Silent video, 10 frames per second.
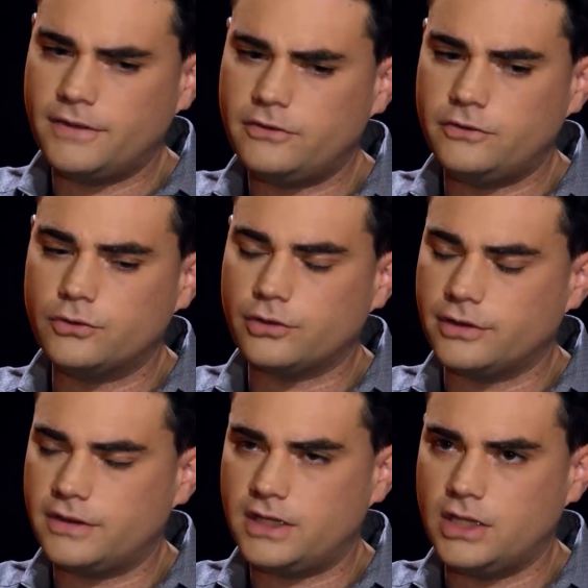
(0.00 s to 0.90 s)
this is
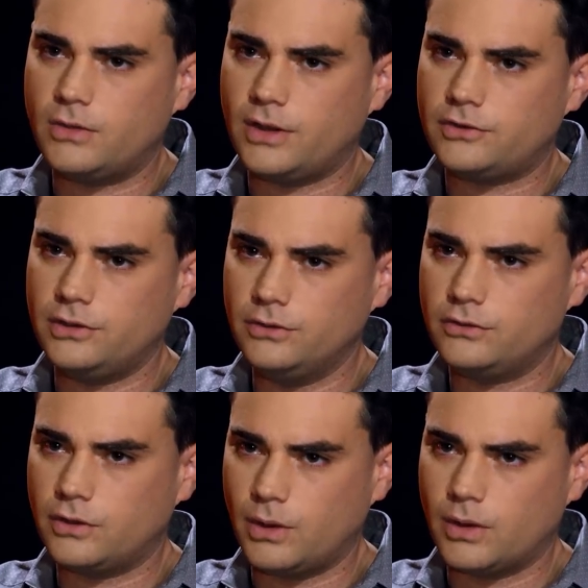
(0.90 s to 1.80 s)
usually the key question
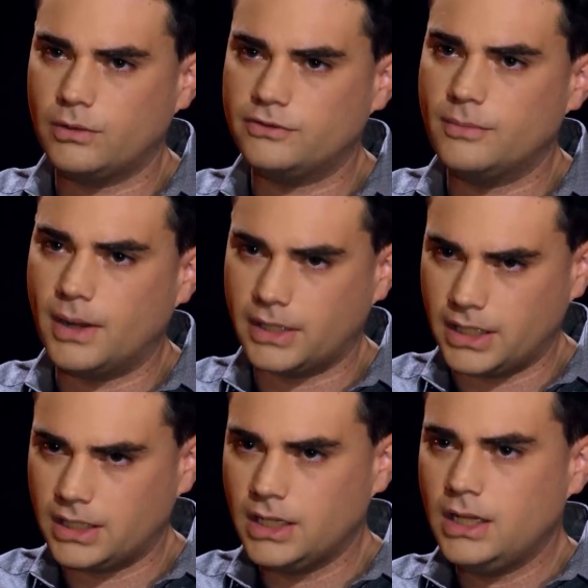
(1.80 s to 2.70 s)
used to quote-unquote debunk
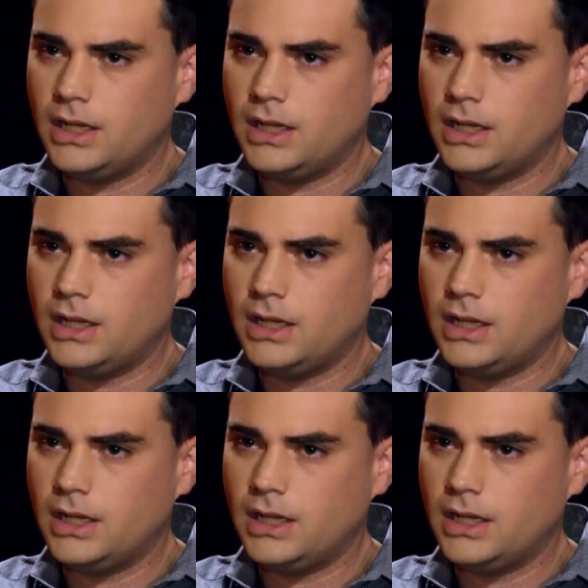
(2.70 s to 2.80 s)
it,